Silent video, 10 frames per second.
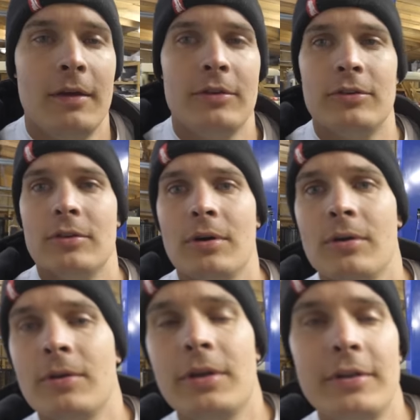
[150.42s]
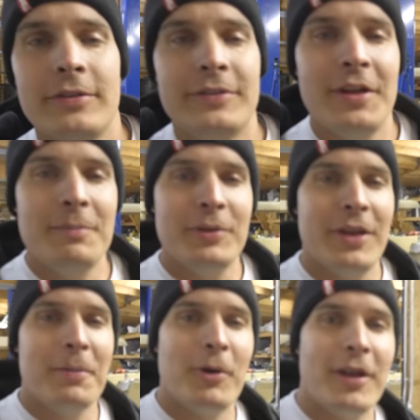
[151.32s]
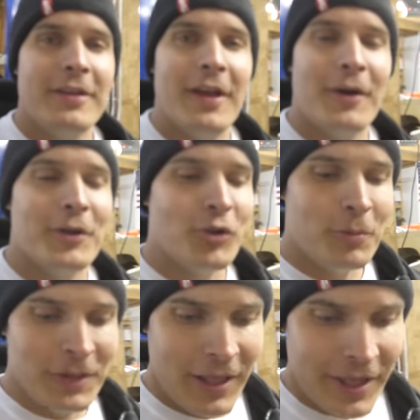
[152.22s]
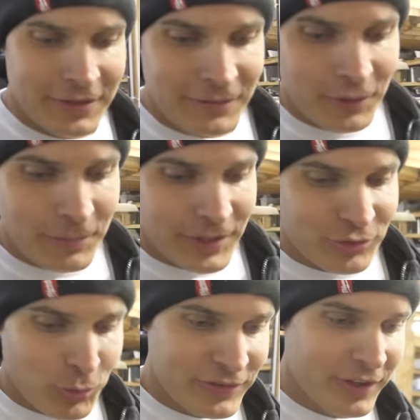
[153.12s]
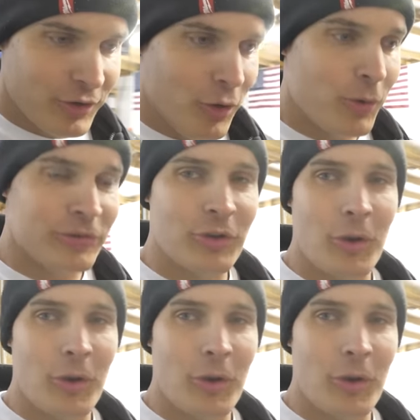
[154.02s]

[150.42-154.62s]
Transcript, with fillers: So it is ten P M right now, and normally I like to film things once I know what's